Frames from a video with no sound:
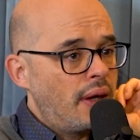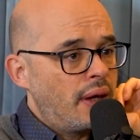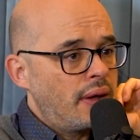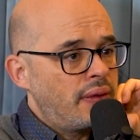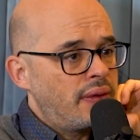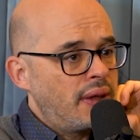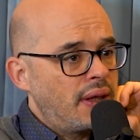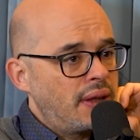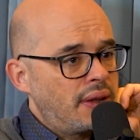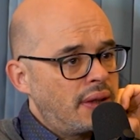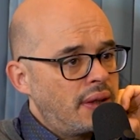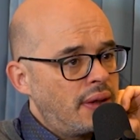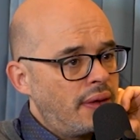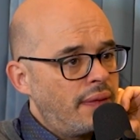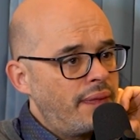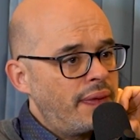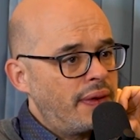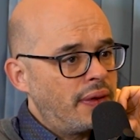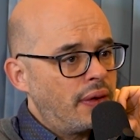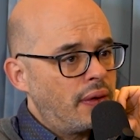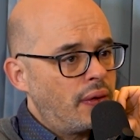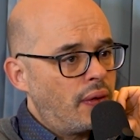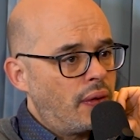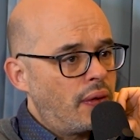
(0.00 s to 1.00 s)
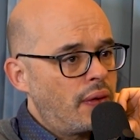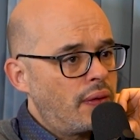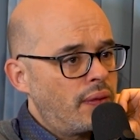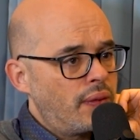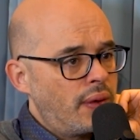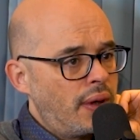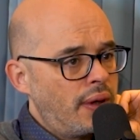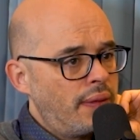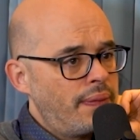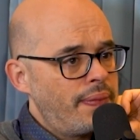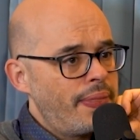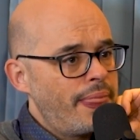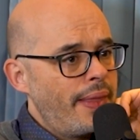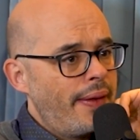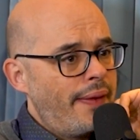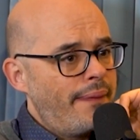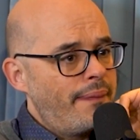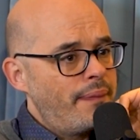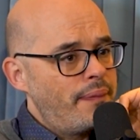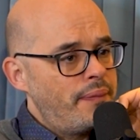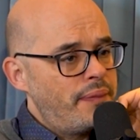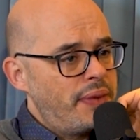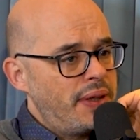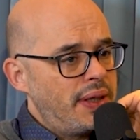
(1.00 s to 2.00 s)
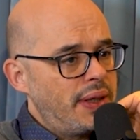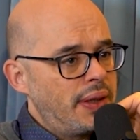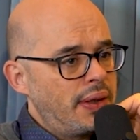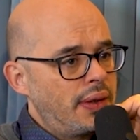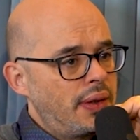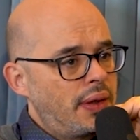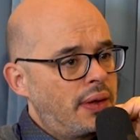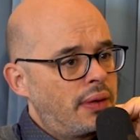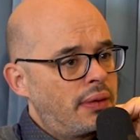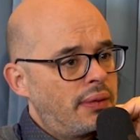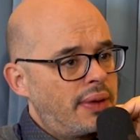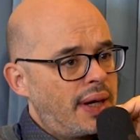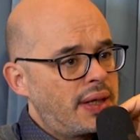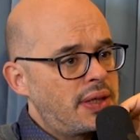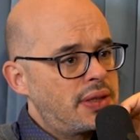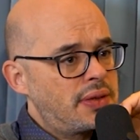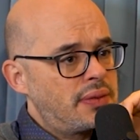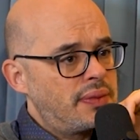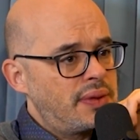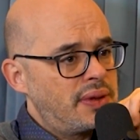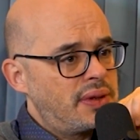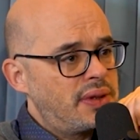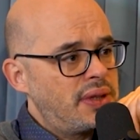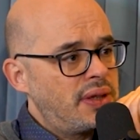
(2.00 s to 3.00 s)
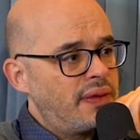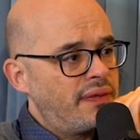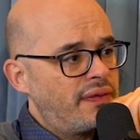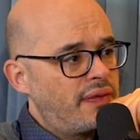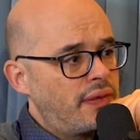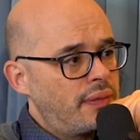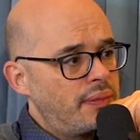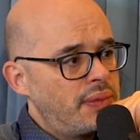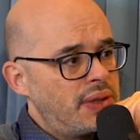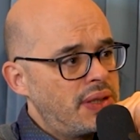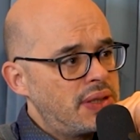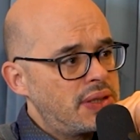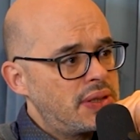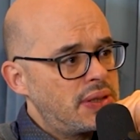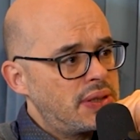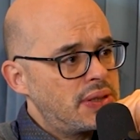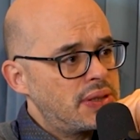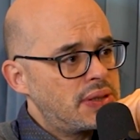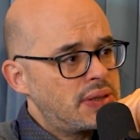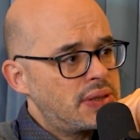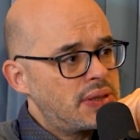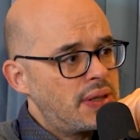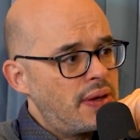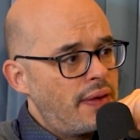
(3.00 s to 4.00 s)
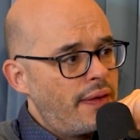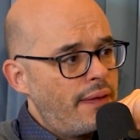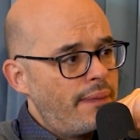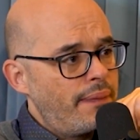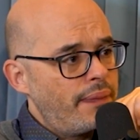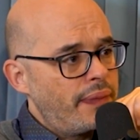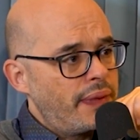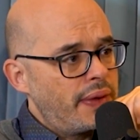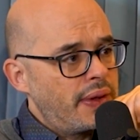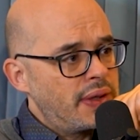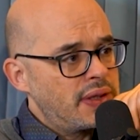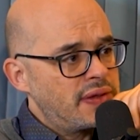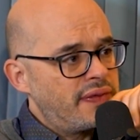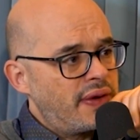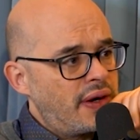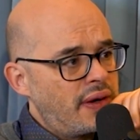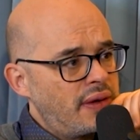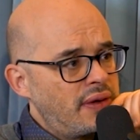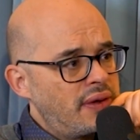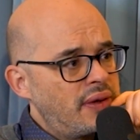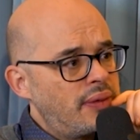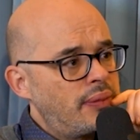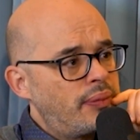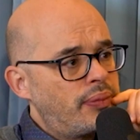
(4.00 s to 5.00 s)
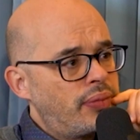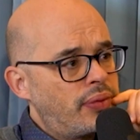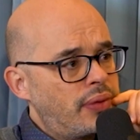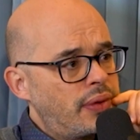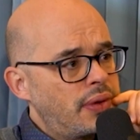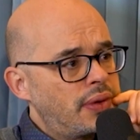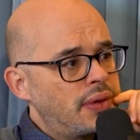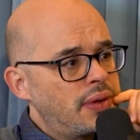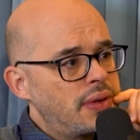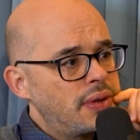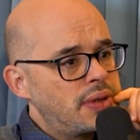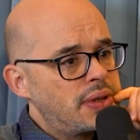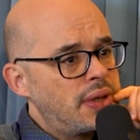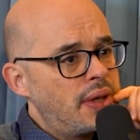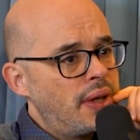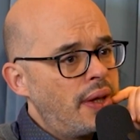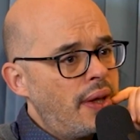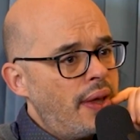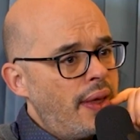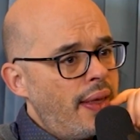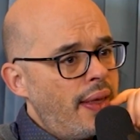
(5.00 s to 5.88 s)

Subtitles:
I think that in the long run, being correct with the information is very important.